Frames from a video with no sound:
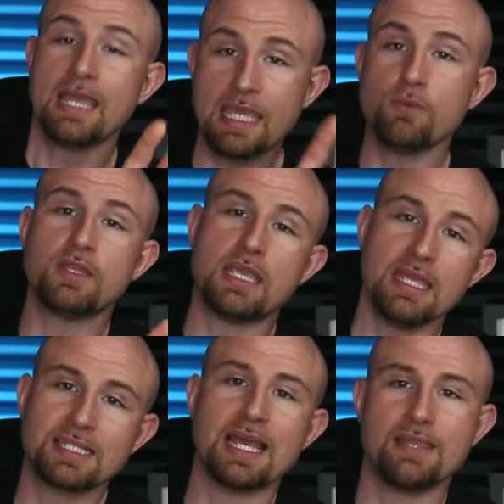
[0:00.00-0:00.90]
He
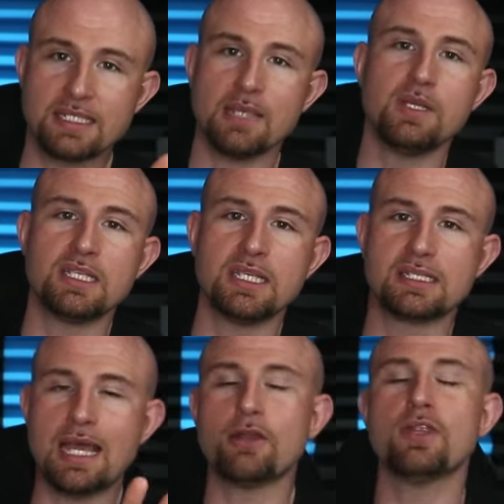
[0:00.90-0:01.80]
said that CBDCs
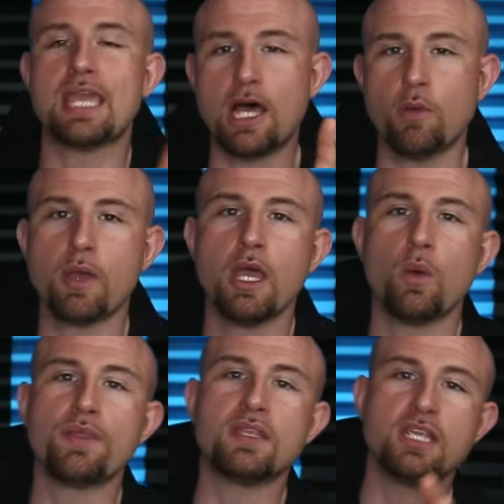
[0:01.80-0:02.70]
not only help
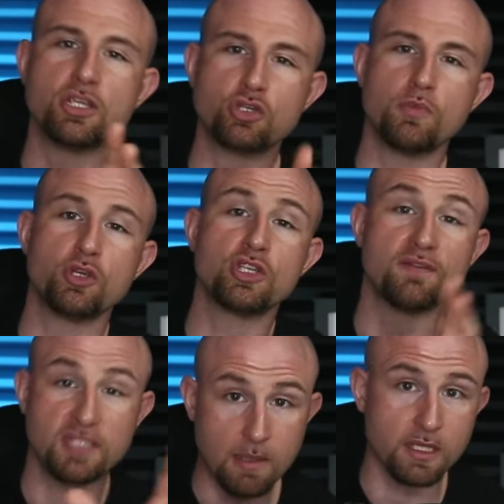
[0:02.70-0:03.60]
with the distribution of
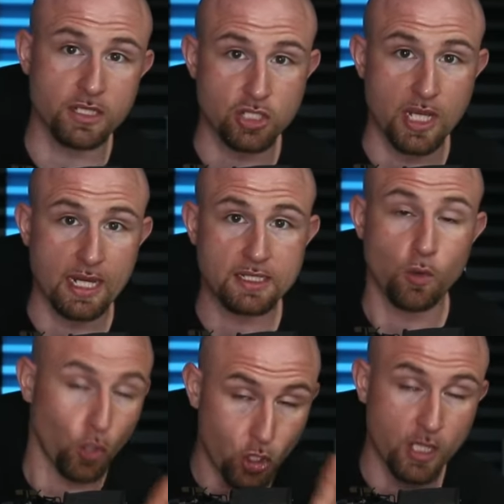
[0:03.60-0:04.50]
stimulus checks,
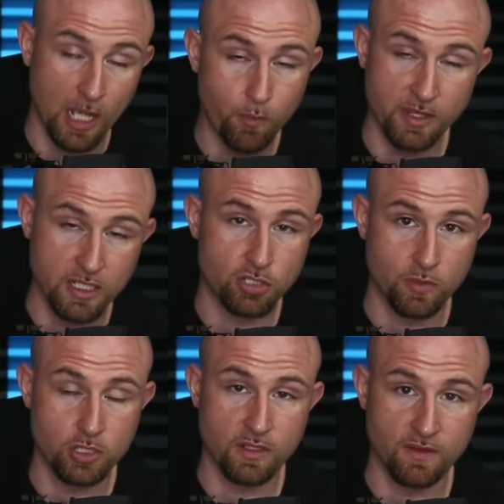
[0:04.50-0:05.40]
or could help with the
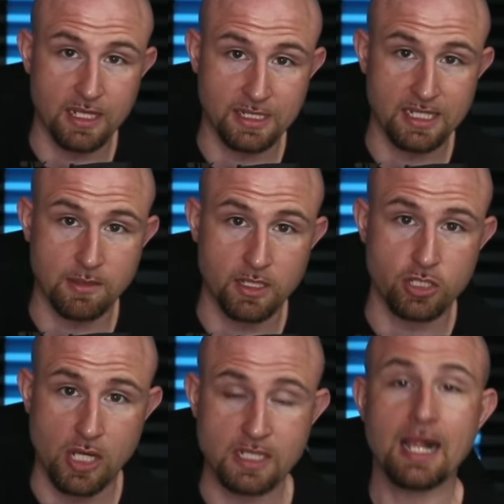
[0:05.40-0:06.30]
distribution of things like stimulus
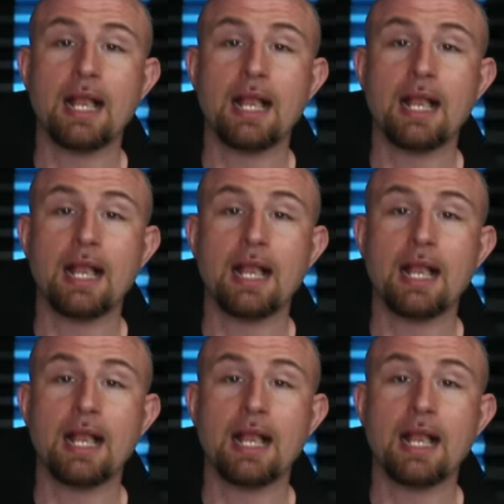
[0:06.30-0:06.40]
checks,